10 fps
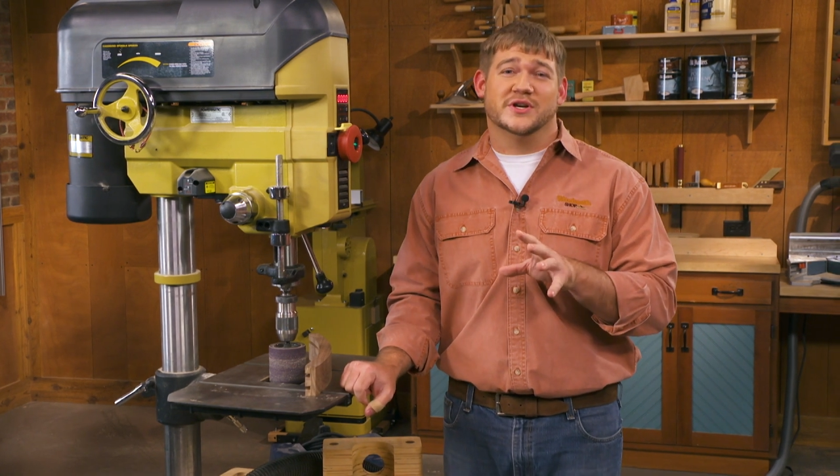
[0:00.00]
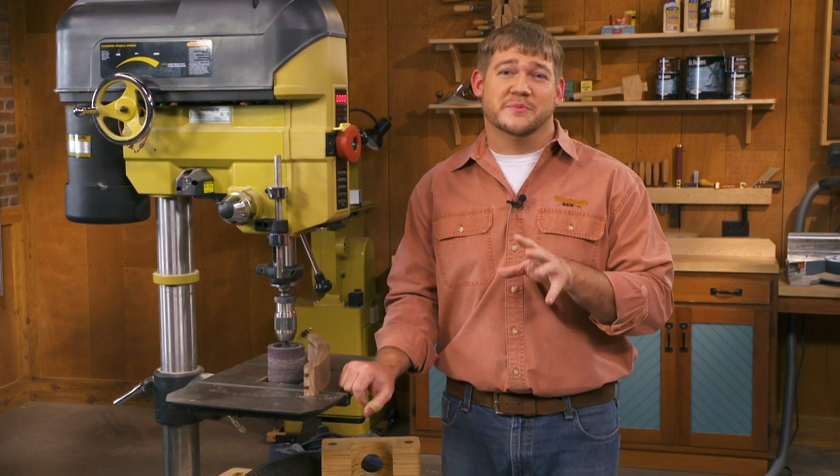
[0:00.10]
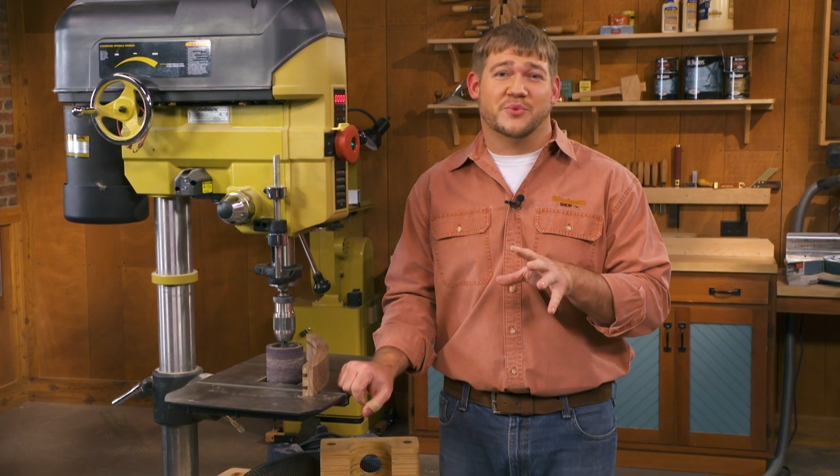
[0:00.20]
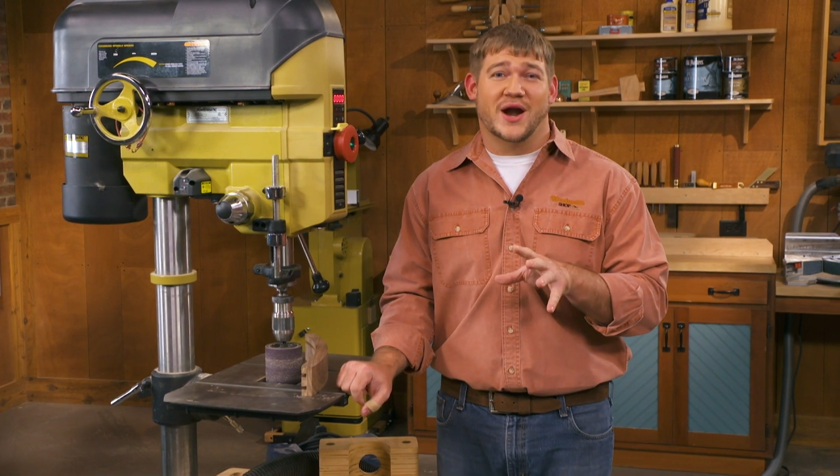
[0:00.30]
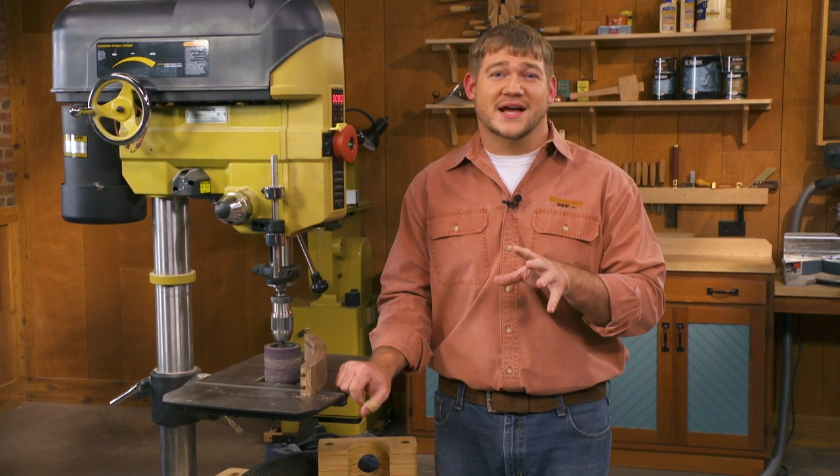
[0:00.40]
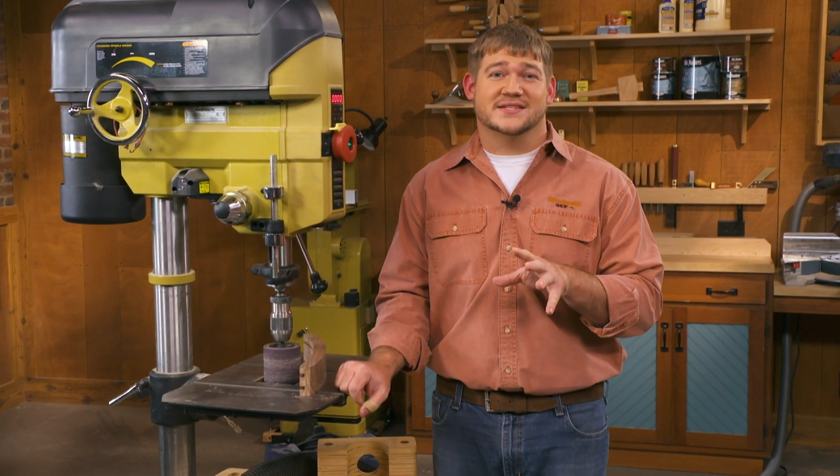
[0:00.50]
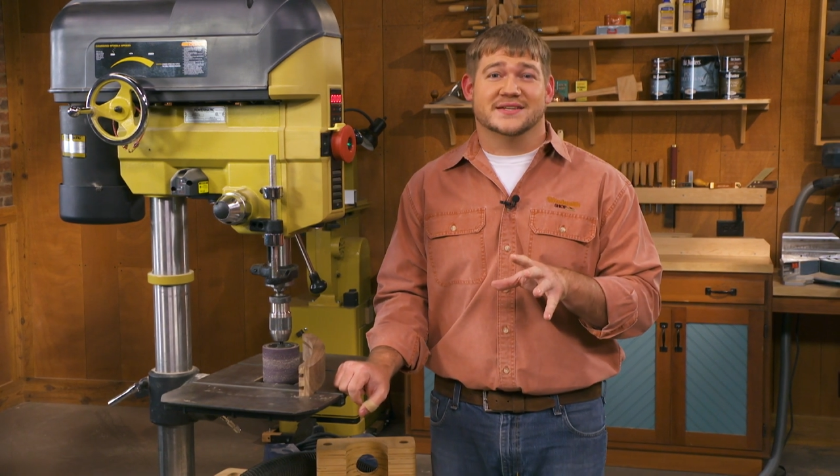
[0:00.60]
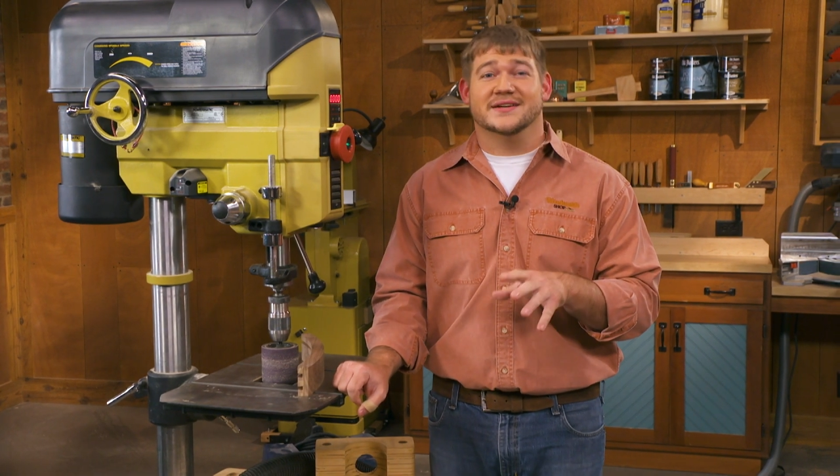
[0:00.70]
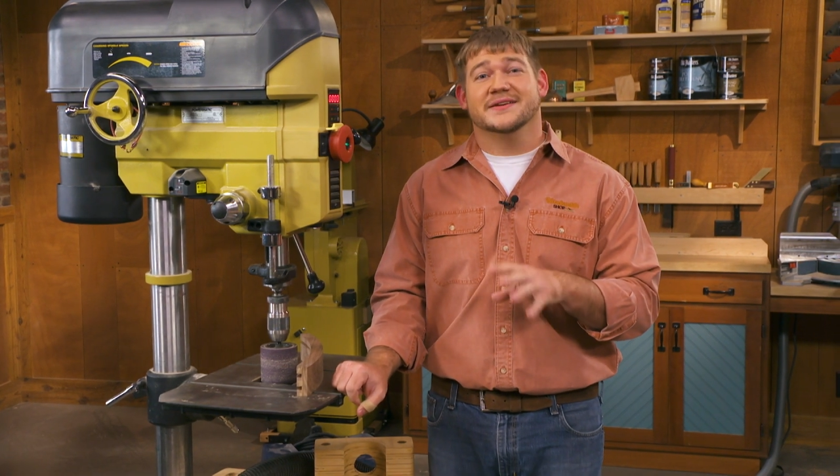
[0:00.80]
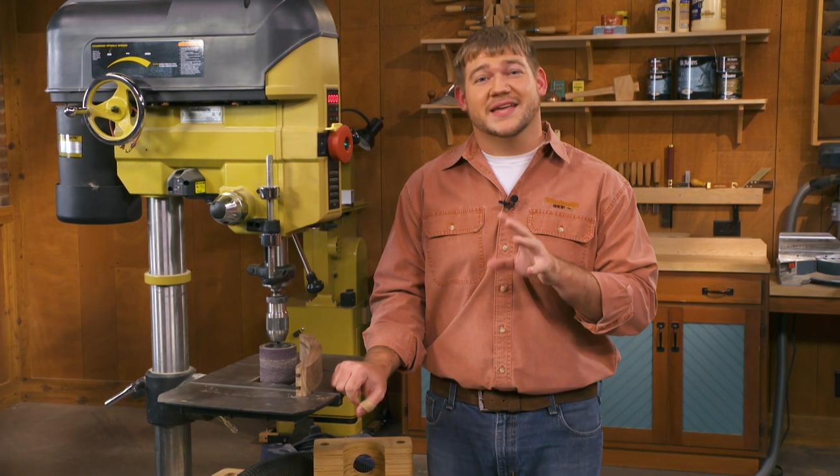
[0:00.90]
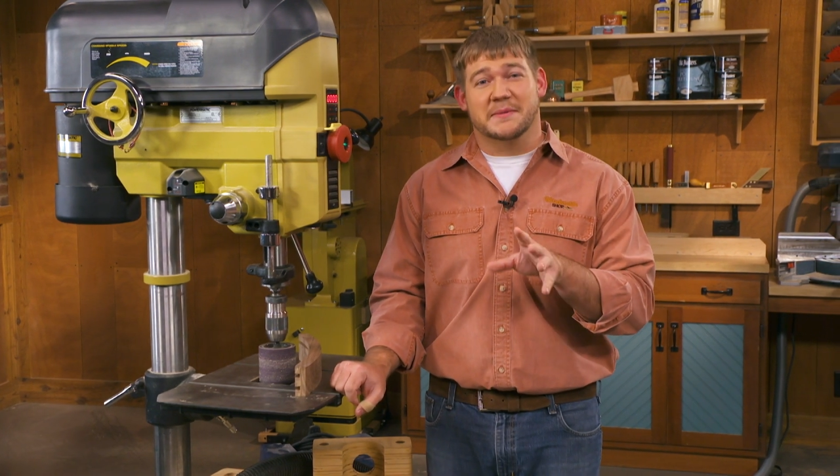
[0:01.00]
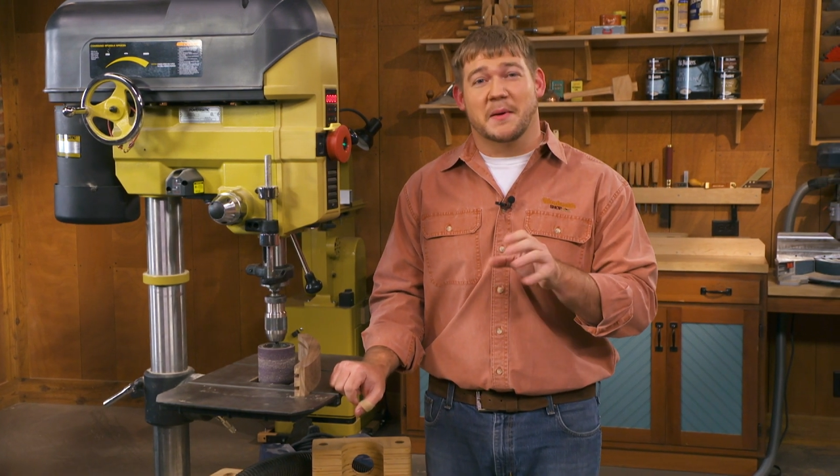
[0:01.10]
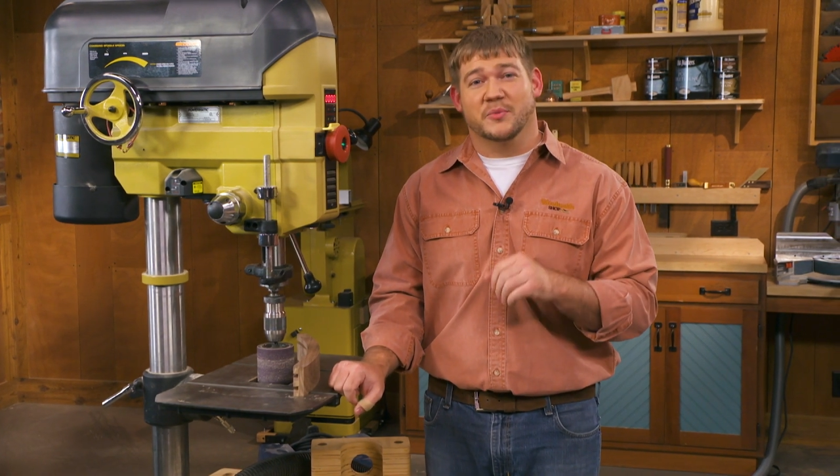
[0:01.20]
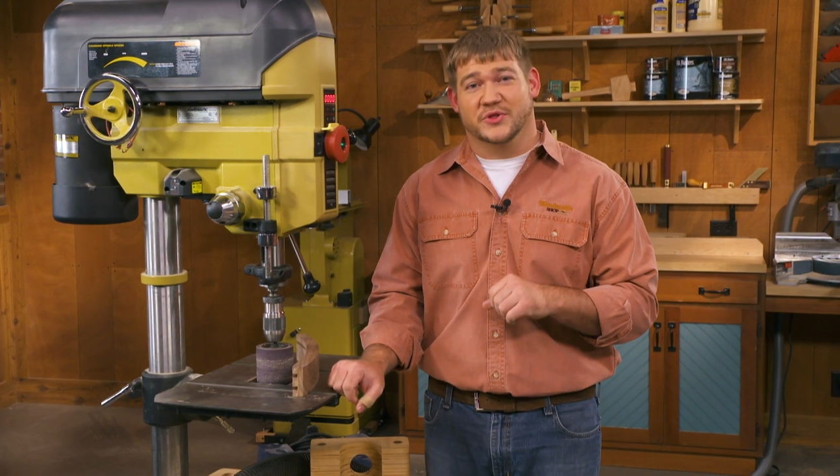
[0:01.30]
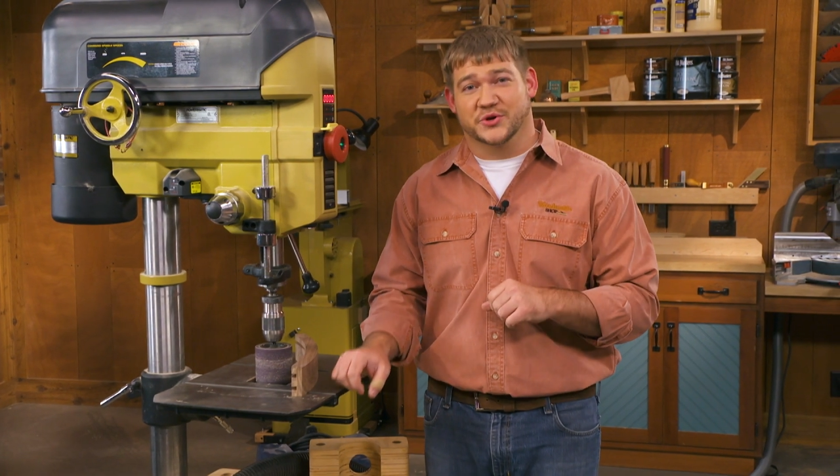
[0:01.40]
Nebraska came
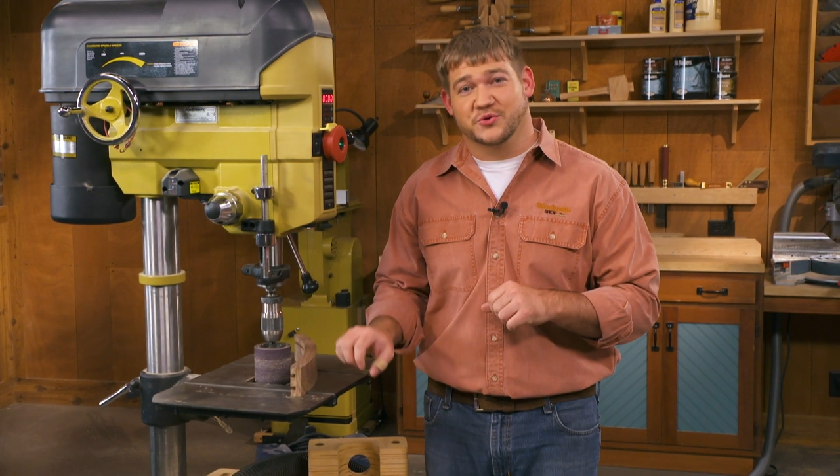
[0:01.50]
up with a